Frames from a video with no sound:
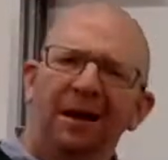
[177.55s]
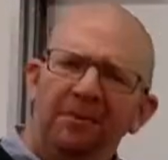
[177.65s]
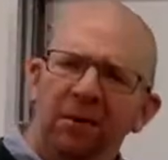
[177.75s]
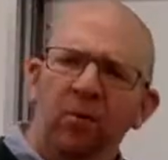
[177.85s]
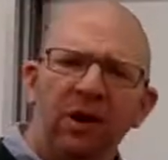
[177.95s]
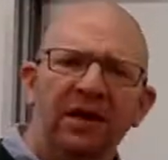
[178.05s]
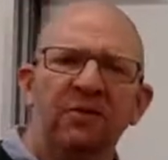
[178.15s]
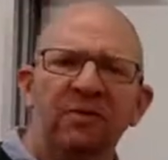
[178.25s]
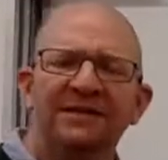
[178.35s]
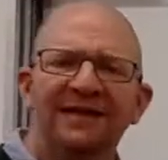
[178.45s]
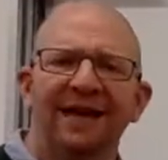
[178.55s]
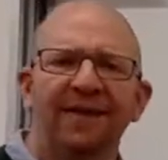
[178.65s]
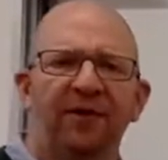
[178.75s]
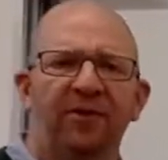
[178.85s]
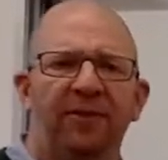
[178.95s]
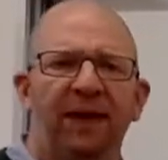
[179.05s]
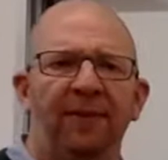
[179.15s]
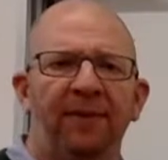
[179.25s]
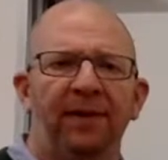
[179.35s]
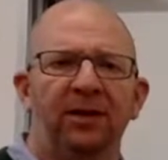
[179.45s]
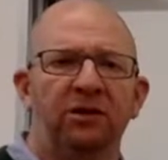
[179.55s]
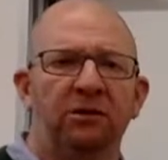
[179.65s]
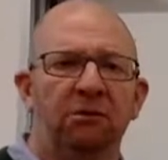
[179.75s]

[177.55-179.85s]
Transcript: but what can we say about the population?